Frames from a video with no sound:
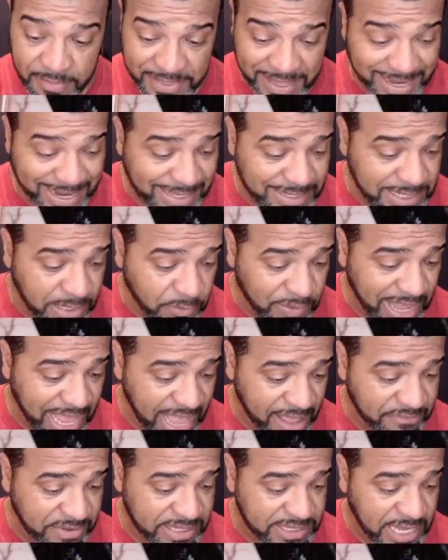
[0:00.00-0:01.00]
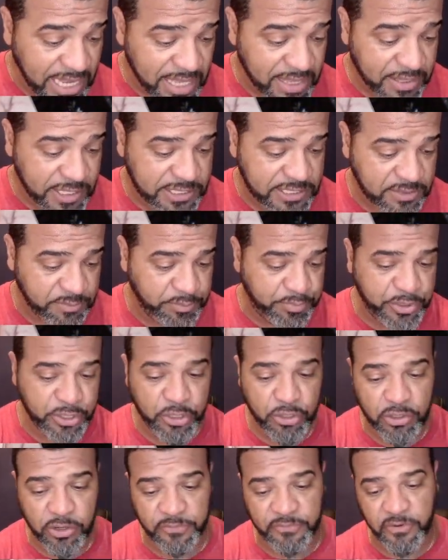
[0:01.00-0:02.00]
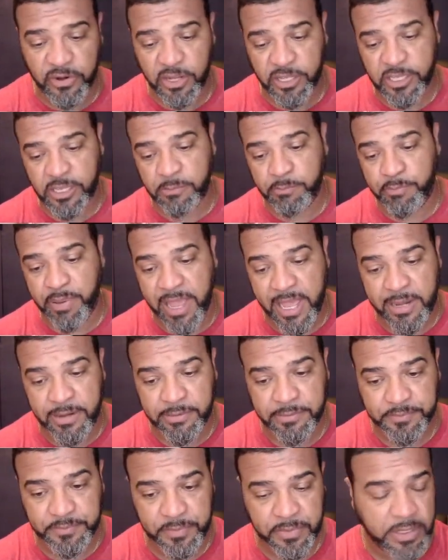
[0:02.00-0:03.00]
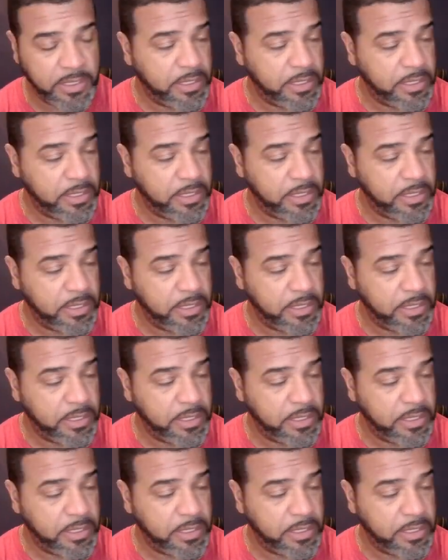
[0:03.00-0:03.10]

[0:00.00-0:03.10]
The next thing we have is this beautiful looking pen.